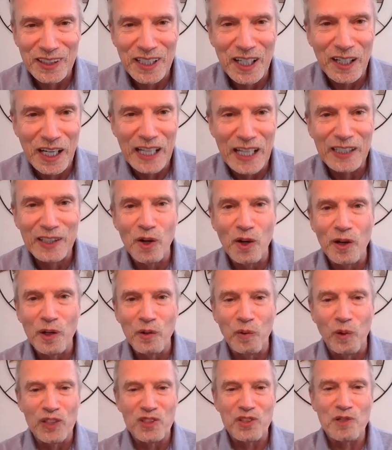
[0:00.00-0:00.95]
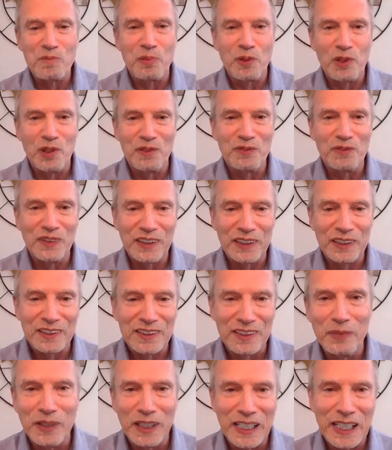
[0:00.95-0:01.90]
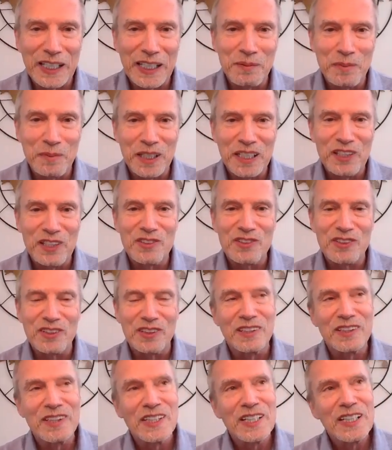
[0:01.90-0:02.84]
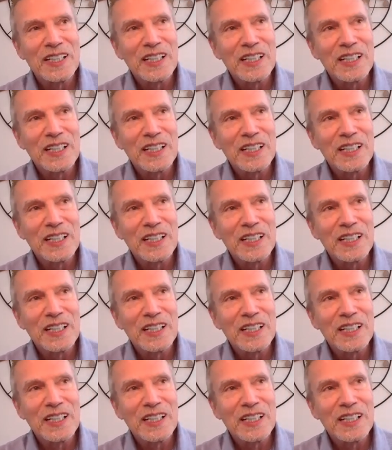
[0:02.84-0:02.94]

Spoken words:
Now, I know he wasn't perfect by any means, and